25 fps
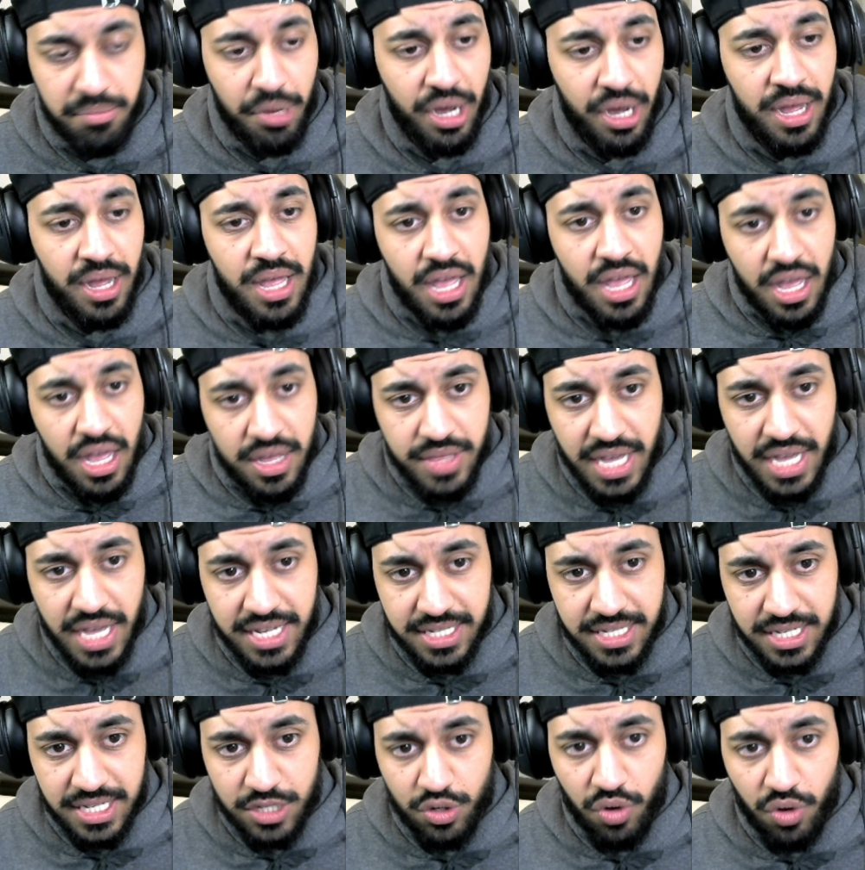But
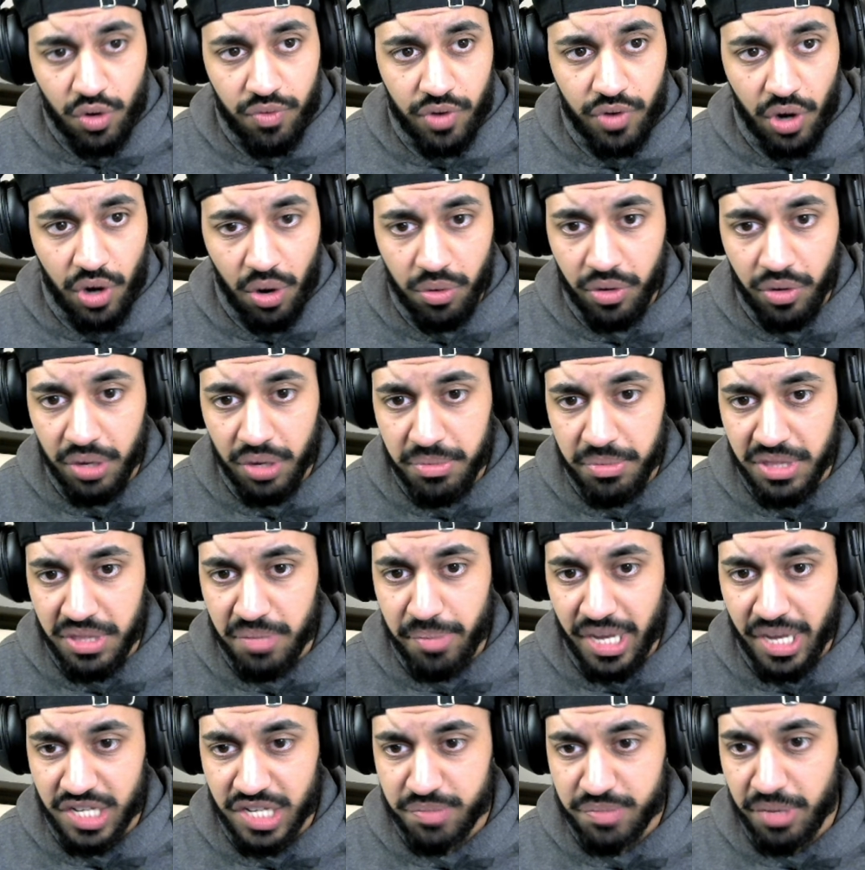this is overall going to be the
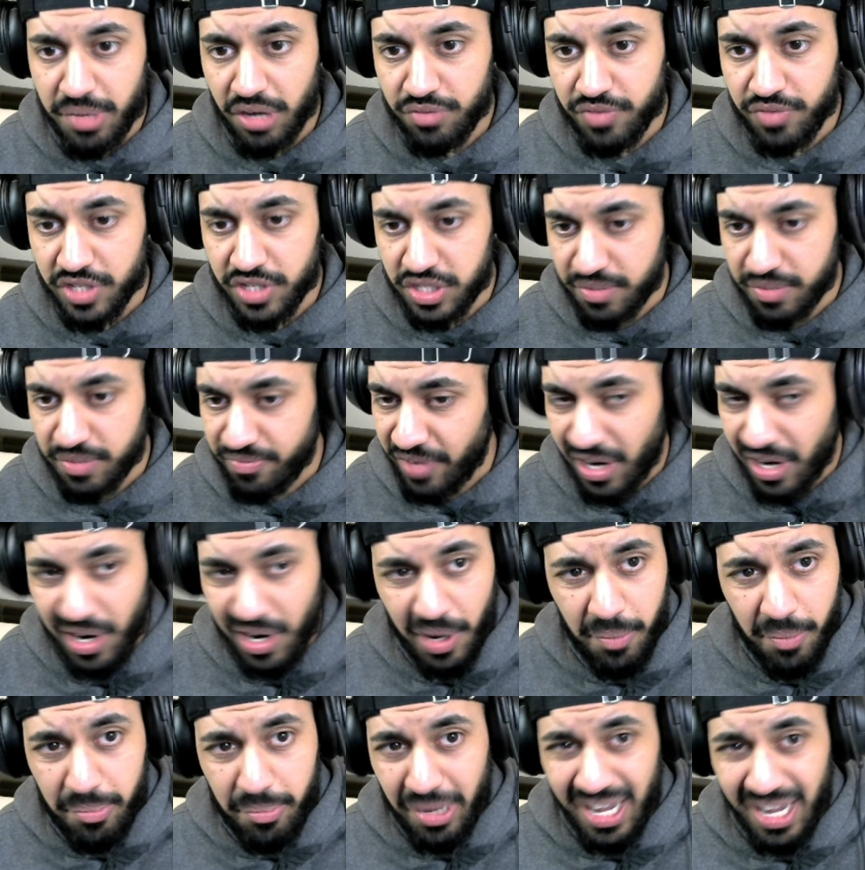best build for the
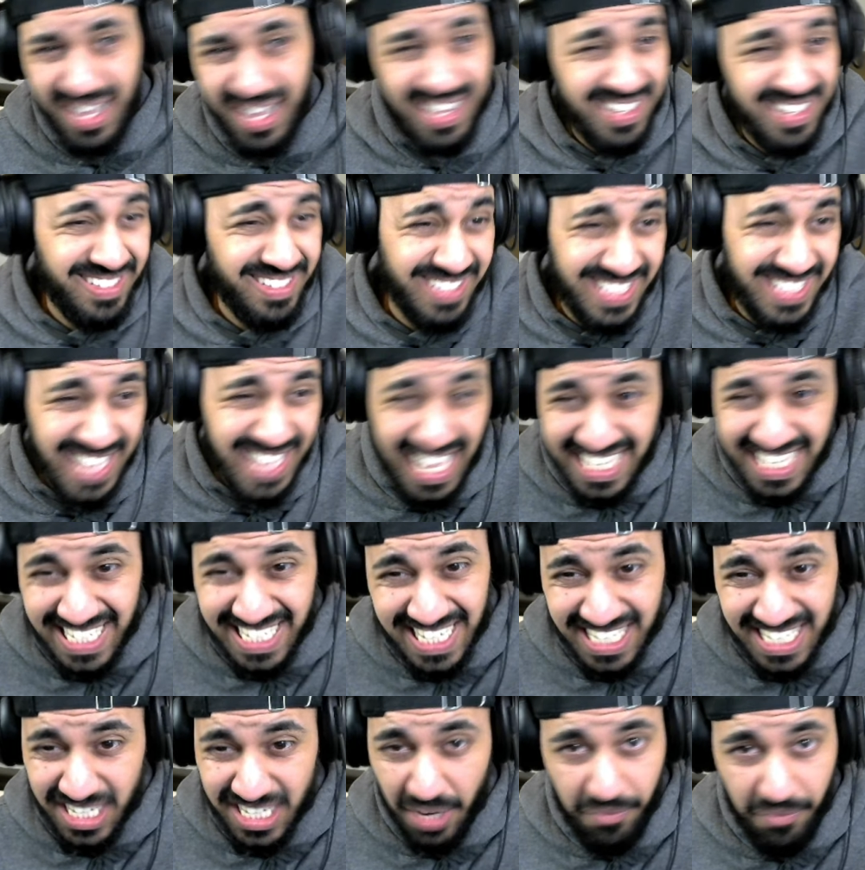Subverter, but this
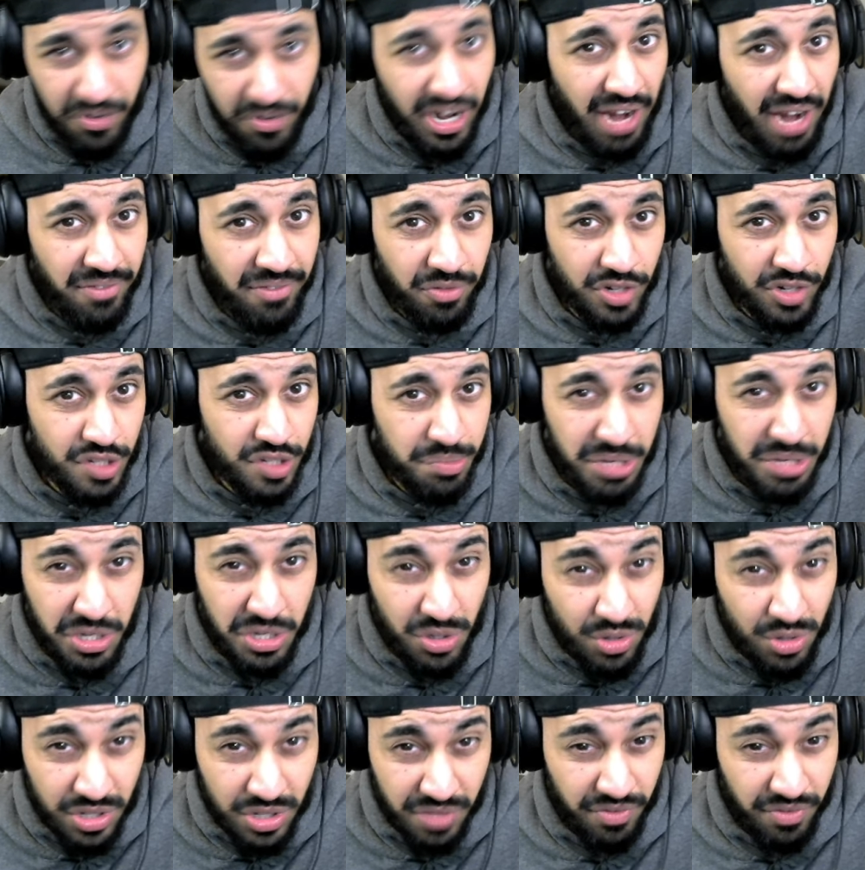is something everyone's been
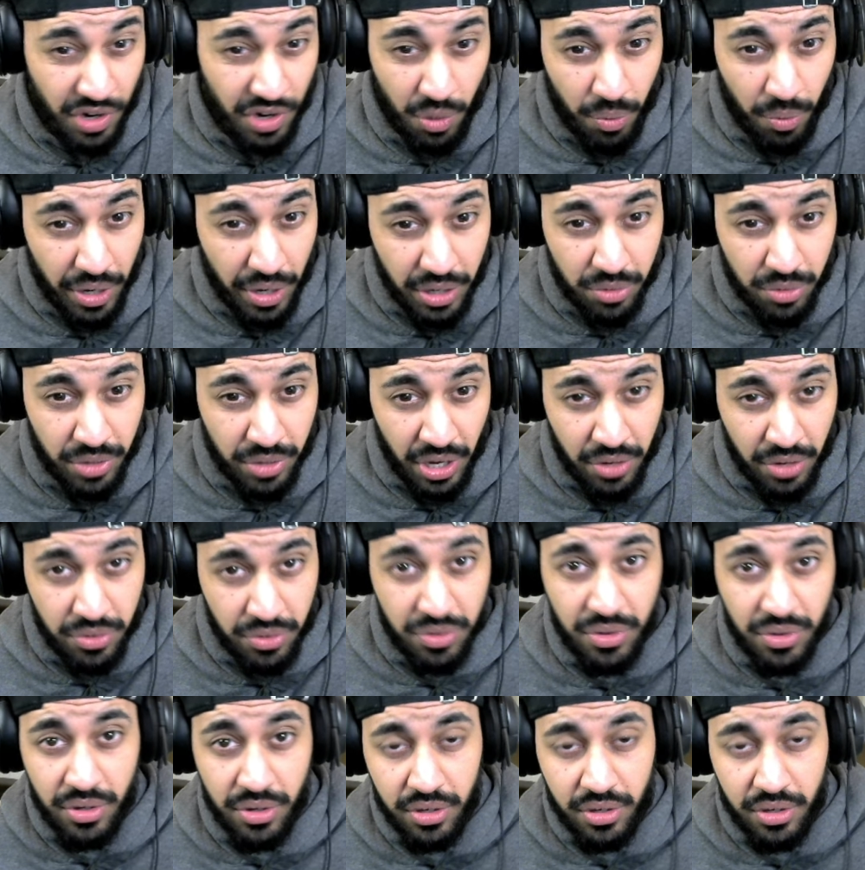using for a while now.